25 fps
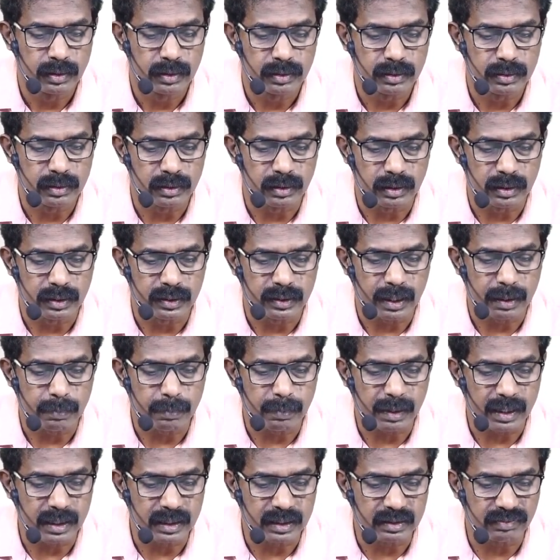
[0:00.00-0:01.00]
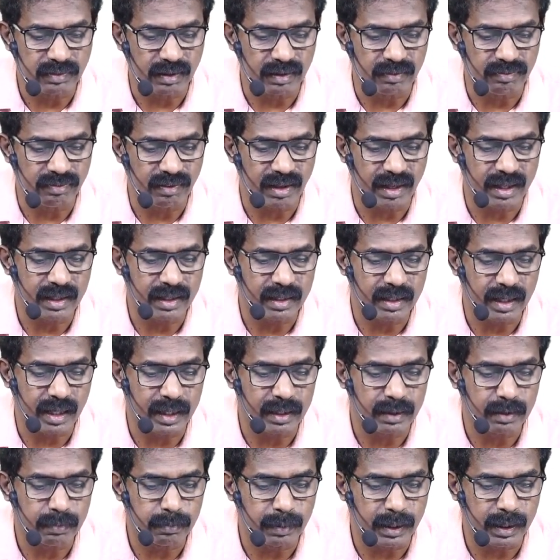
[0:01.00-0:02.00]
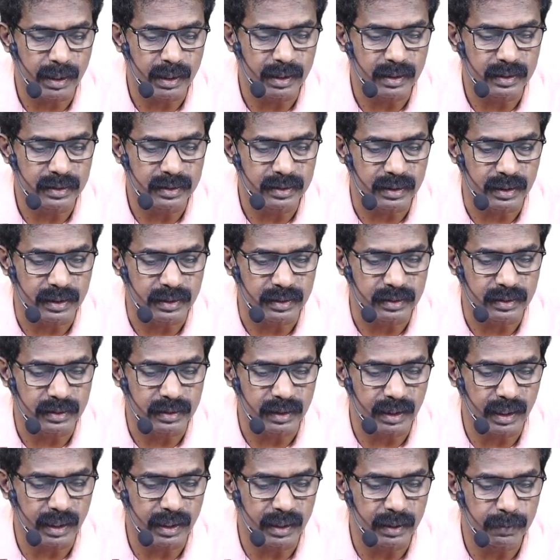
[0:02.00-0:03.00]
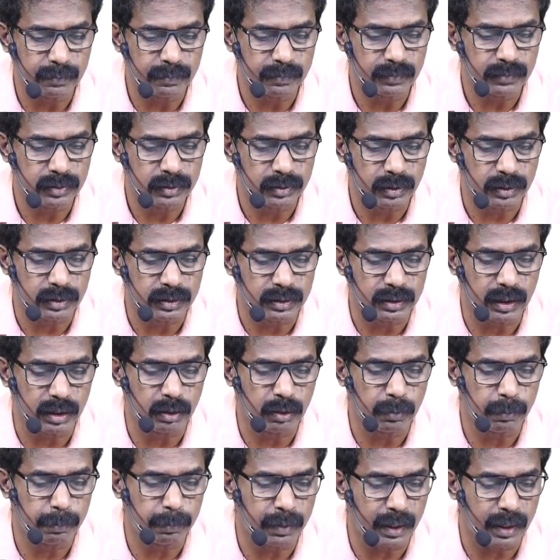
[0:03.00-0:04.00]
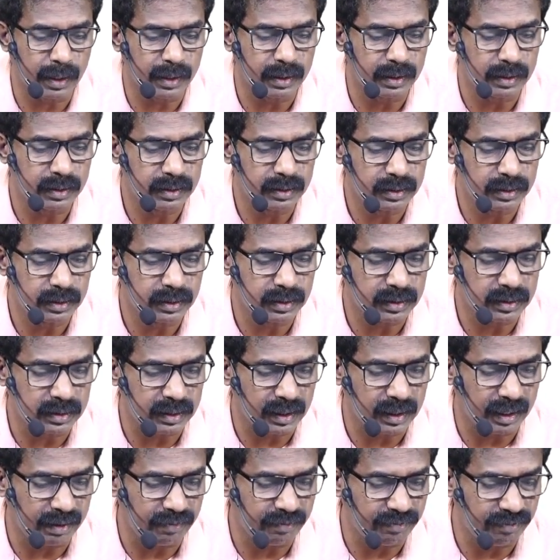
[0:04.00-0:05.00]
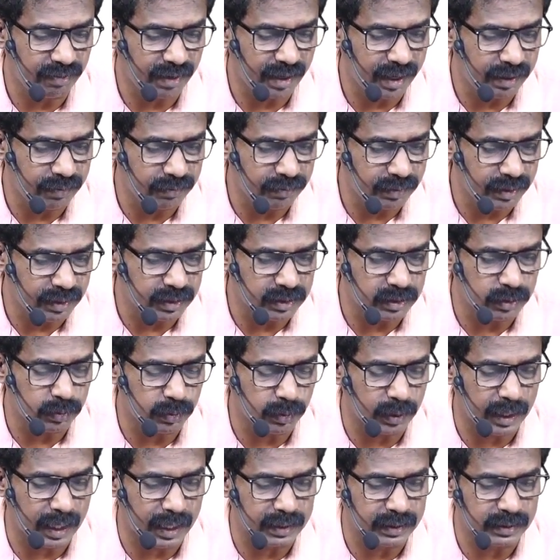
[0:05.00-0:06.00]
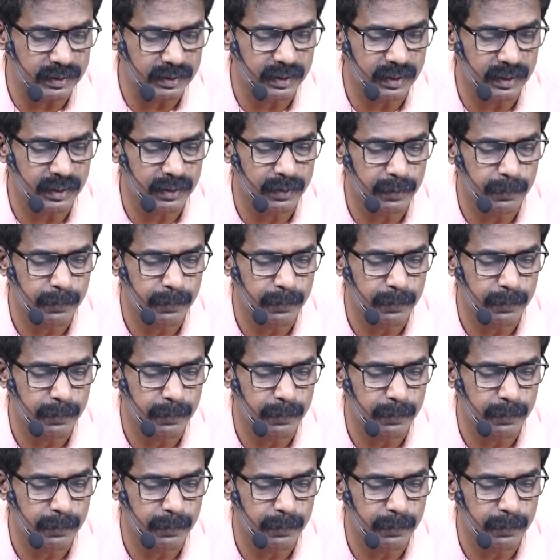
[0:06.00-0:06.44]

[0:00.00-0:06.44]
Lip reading: So 10 minus 5, 5, 9 minus 6, 3. So 0.35 is your answer.